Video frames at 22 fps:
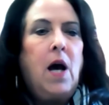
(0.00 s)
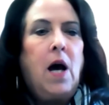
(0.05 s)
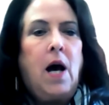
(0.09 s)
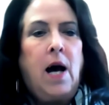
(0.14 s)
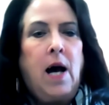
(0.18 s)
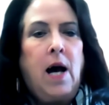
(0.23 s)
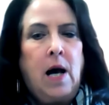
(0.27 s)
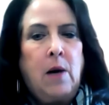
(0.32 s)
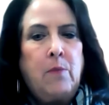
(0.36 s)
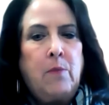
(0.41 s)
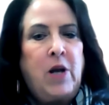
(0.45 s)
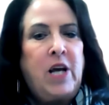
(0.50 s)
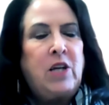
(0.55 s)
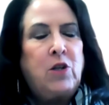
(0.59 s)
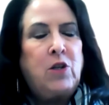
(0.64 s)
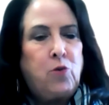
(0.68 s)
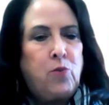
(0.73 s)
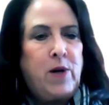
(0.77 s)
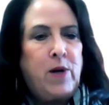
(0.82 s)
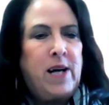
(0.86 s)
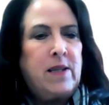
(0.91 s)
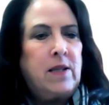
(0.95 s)
and
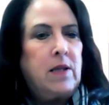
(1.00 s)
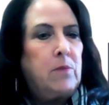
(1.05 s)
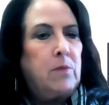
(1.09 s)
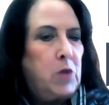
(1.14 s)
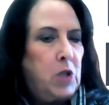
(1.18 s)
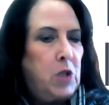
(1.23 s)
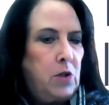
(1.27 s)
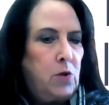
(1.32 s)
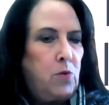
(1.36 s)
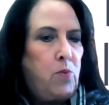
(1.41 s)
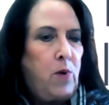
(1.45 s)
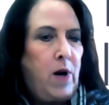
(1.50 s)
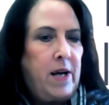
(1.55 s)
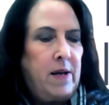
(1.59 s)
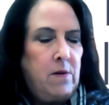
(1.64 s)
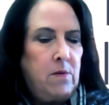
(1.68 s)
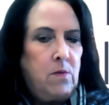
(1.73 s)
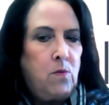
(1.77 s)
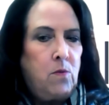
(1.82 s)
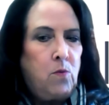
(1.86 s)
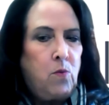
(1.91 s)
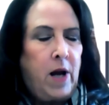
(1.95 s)
direct them to
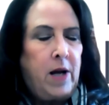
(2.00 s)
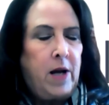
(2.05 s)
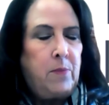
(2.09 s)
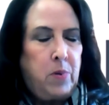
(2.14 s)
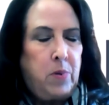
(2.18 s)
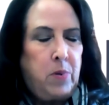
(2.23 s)
the right